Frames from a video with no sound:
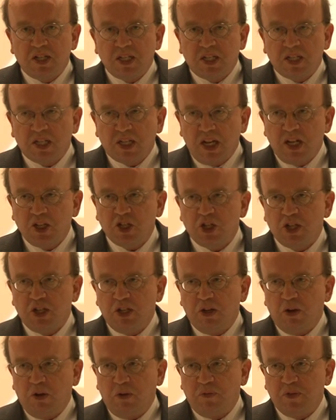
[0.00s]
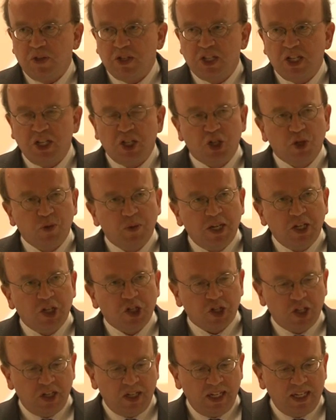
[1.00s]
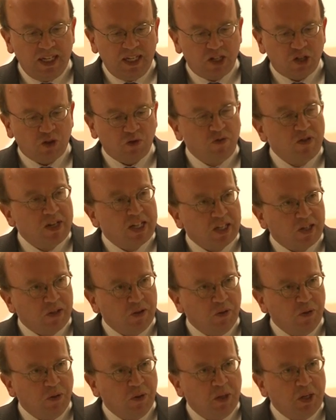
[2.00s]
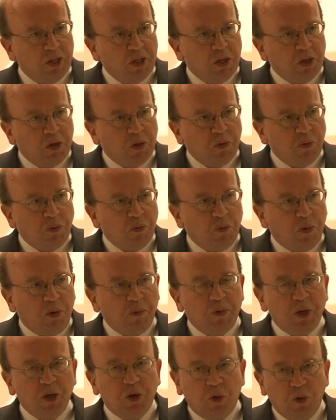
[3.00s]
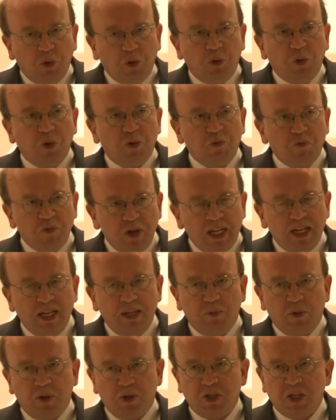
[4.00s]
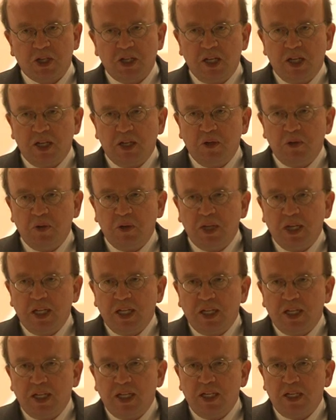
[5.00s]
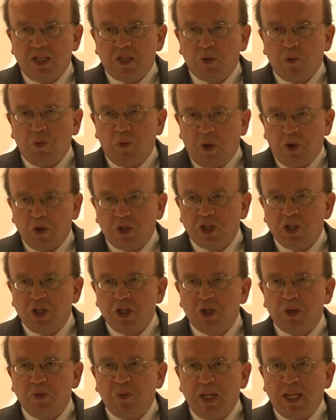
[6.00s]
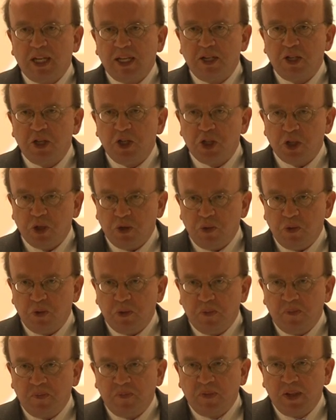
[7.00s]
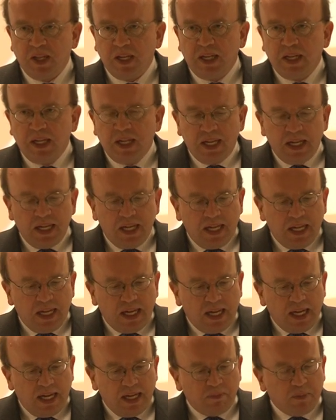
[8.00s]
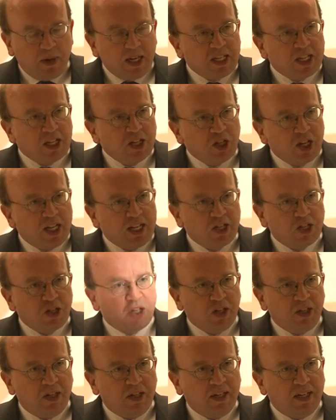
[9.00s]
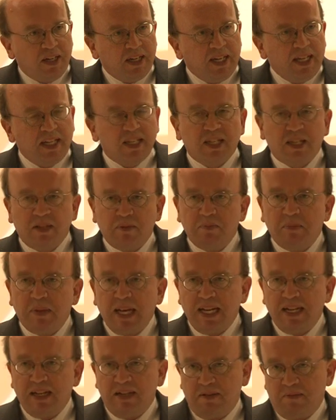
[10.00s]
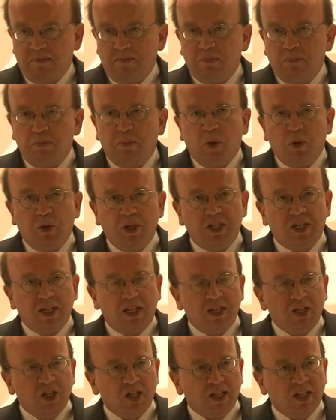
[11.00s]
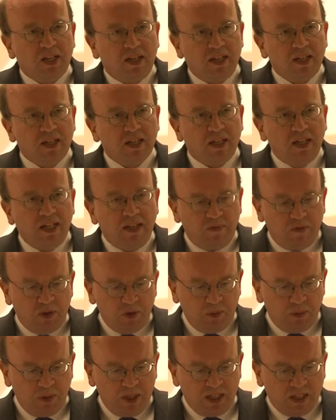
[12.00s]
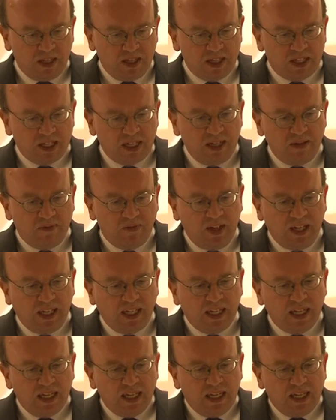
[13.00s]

discussion of the situation is critical, what we all really want to know is what we can do. And my suggestion, it's the main point I'd just like to leave you with this evening,